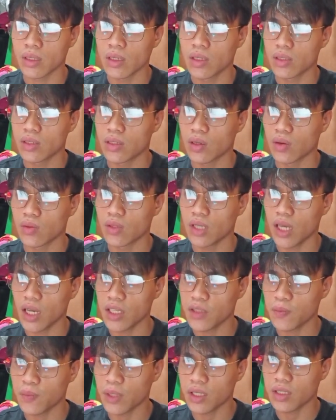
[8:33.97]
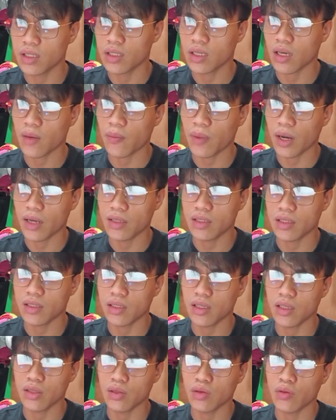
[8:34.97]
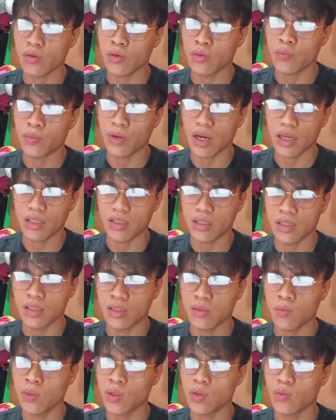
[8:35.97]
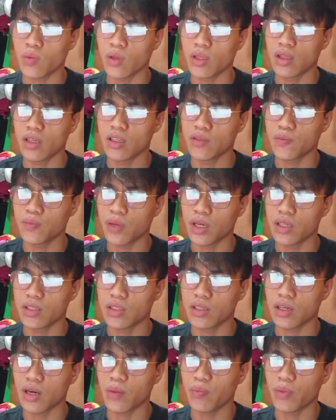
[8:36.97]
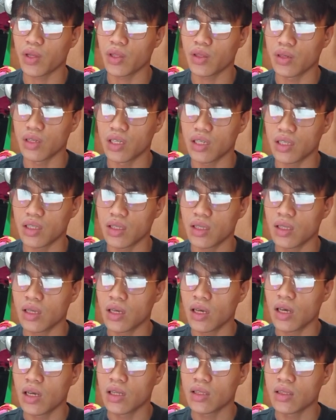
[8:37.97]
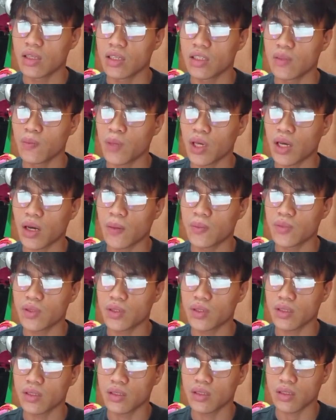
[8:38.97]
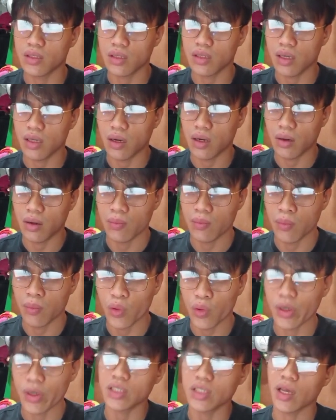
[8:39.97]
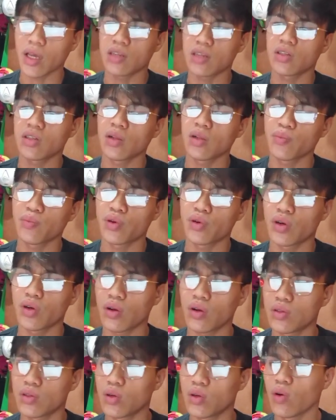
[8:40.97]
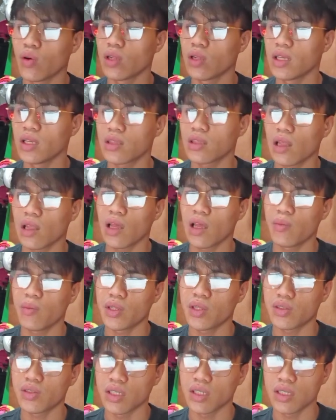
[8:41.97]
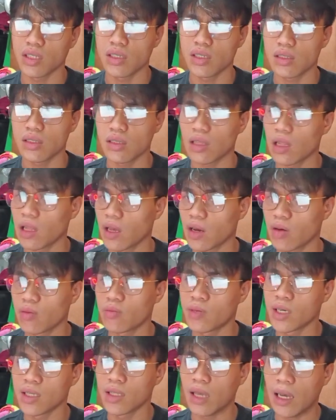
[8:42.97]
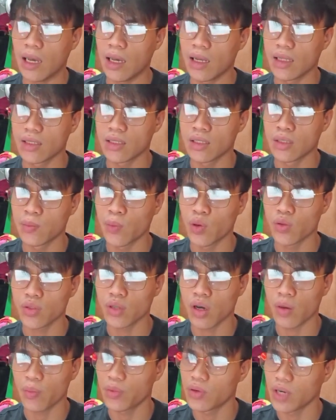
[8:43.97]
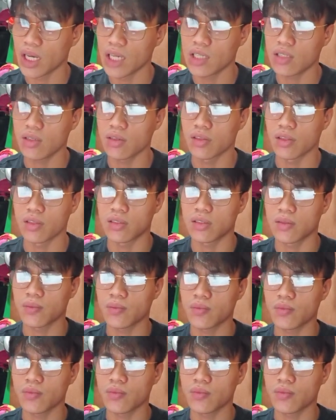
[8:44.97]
So DSP's capacity to process between the spacecraft and Earth, this becomes more essential for controlling telemetry, telecommand, and remote operations,